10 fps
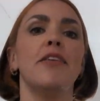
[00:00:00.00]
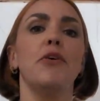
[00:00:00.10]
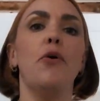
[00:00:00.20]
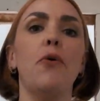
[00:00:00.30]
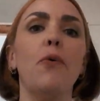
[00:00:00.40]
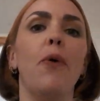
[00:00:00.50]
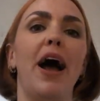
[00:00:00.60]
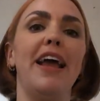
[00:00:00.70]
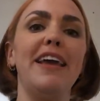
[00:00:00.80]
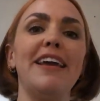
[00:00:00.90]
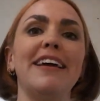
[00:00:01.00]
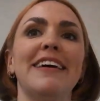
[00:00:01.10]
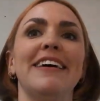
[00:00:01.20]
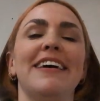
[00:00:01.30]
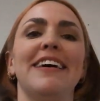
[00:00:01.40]
the hallway.
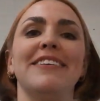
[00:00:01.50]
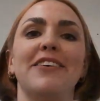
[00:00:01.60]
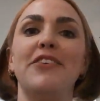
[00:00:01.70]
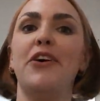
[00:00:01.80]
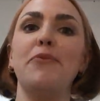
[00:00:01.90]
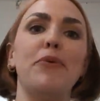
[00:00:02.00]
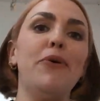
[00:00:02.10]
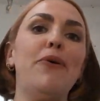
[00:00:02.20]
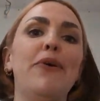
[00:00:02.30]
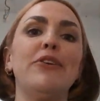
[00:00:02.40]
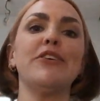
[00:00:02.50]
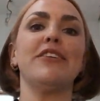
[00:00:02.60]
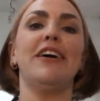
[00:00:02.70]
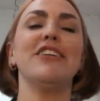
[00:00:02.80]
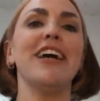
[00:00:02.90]
So no more just
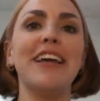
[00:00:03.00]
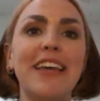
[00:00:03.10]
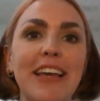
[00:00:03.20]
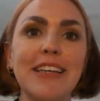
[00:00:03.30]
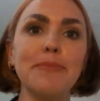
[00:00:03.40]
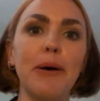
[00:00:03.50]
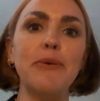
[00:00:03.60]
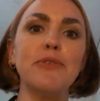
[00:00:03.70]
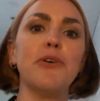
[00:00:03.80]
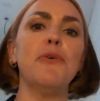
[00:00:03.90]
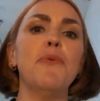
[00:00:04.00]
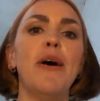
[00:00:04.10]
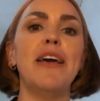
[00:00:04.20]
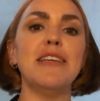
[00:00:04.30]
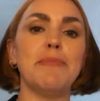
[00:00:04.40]
like janky exposed
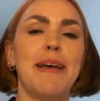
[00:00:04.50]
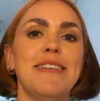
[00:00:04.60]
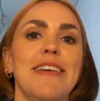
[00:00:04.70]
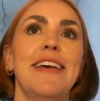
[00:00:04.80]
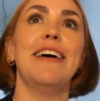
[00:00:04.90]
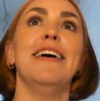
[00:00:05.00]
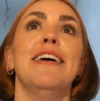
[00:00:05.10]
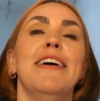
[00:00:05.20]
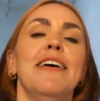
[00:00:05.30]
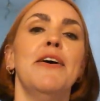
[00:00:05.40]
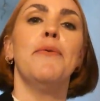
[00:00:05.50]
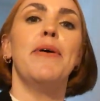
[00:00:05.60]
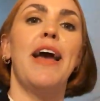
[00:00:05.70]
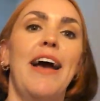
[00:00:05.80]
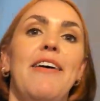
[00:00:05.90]
hallway space here.
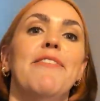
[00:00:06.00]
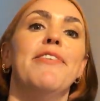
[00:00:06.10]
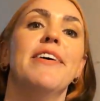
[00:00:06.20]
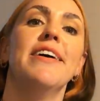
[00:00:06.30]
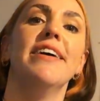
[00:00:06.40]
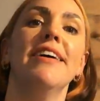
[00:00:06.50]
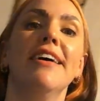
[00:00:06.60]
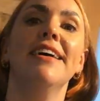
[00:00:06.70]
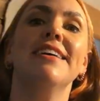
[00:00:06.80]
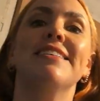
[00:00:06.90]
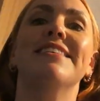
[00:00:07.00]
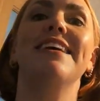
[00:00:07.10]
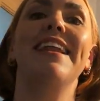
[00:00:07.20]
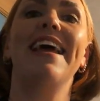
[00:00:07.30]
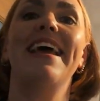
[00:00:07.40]
We have
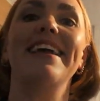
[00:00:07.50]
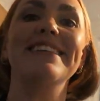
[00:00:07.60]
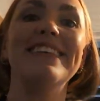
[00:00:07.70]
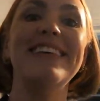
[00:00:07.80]
ceilings,